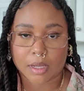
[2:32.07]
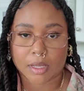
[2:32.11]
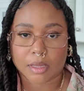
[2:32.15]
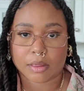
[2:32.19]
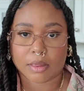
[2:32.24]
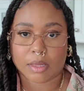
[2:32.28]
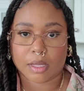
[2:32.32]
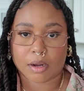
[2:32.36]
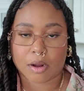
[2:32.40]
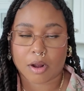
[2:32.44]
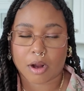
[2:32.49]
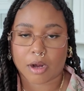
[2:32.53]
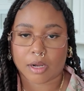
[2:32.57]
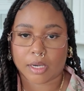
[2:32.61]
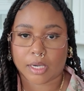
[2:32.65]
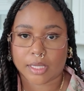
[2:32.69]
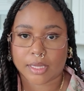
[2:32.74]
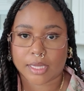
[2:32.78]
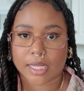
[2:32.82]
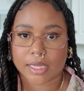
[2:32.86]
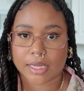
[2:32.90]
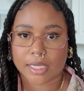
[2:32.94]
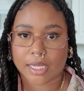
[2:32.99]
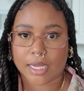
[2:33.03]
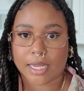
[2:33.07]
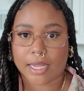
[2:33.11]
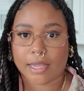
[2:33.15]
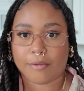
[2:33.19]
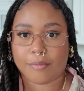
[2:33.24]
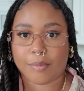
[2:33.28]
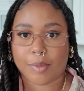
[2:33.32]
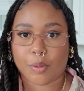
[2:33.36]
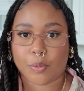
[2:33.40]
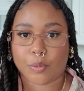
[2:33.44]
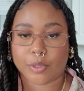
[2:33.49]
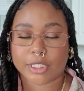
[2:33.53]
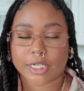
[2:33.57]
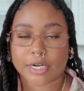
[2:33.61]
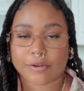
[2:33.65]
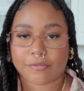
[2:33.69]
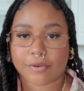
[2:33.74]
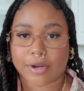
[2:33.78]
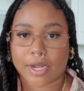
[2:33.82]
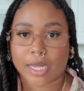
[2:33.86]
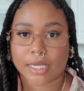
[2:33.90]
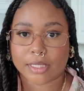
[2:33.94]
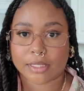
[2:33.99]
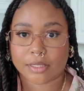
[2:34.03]
the garlic that they gave me, which I
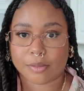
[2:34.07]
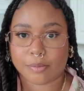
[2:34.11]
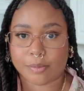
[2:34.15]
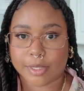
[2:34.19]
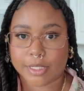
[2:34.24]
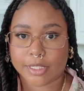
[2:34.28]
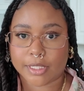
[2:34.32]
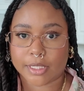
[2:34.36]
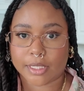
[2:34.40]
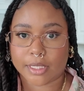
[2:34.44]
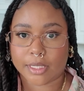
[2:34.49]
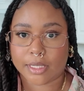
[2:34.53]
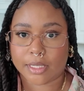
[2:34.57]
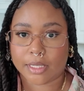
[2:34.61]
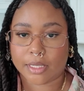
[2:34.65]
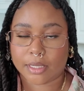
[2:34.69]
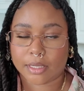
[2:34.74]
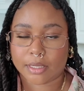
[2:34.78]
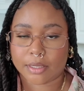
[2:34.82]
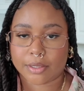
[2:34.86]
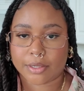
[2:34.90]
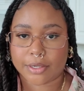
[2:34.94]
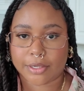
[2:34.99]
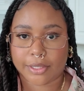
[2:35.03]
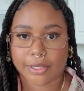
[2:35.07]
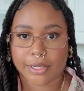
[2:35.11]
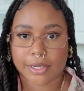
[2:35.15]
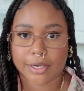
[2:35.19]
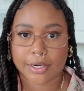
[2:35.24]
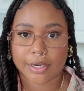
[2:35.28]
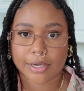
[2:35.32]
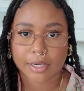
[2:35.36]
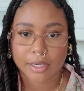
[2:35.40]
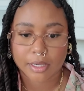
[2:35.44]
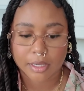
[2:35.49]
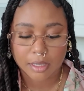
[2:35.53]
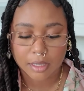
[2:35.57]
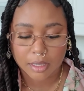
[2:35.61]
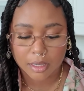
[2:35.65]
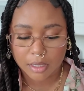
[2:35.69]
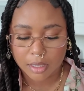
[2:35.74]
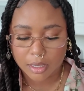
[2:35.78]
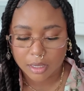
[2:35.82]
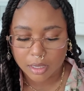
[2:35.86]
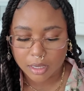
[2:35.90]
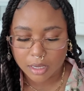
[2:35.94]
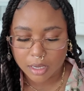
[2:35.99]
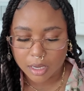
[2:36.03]
forgot to mention earlier.
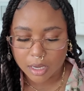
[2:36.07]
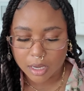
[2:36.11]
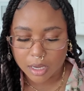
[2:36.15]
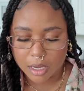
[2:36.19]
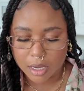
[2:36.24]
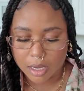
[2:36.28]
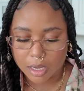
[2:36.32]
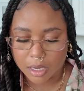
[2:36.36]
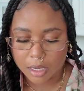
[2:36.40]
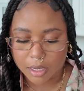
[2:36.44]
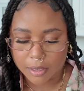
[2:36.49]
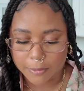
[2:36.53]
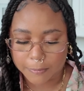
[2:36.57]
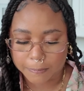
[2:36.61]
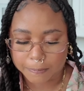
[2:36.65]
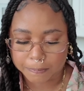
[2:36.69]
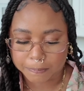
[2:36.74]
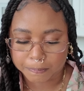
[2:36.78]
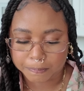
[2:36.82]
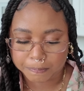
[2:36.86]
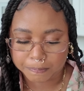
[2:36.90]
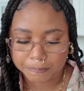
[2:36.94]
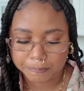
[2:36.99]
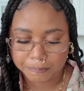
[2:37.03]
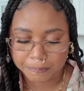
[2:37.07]
And